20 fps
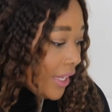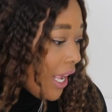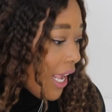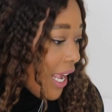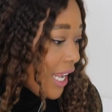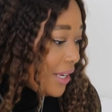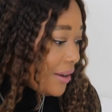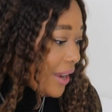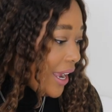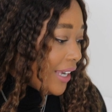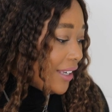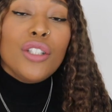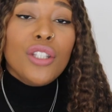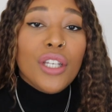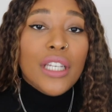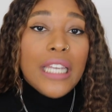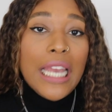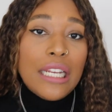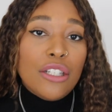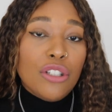Anyway, so
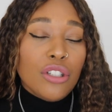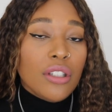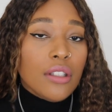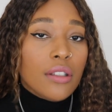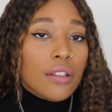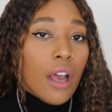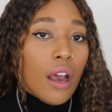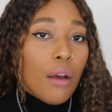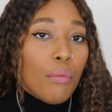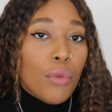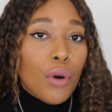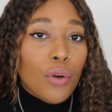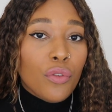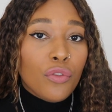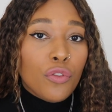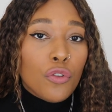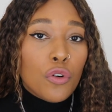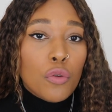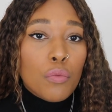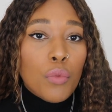yeah, just some
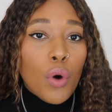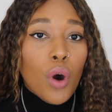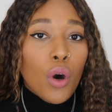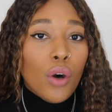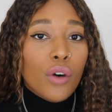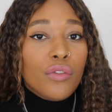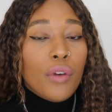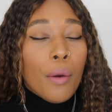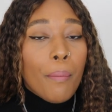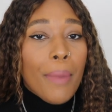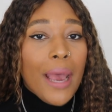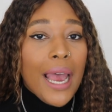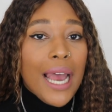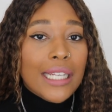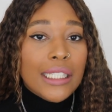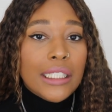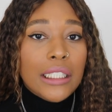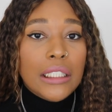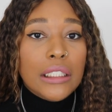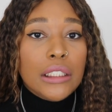form of
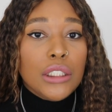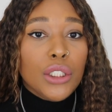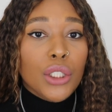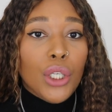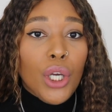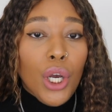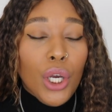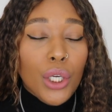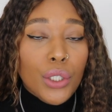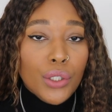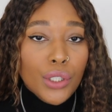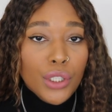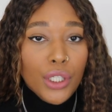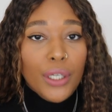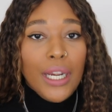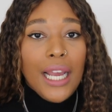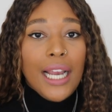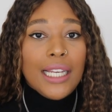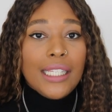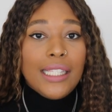patterned coat. So
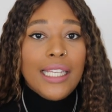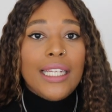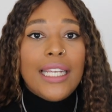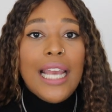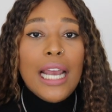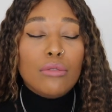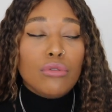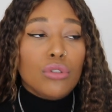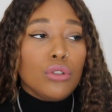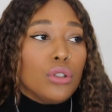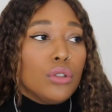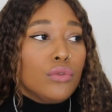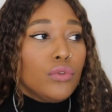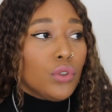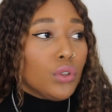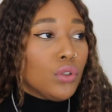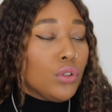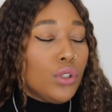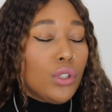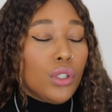like I said, houndstooth,
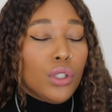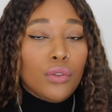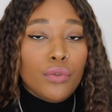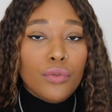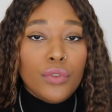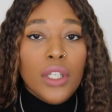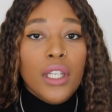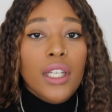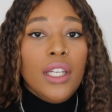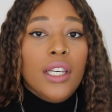dog's tooth,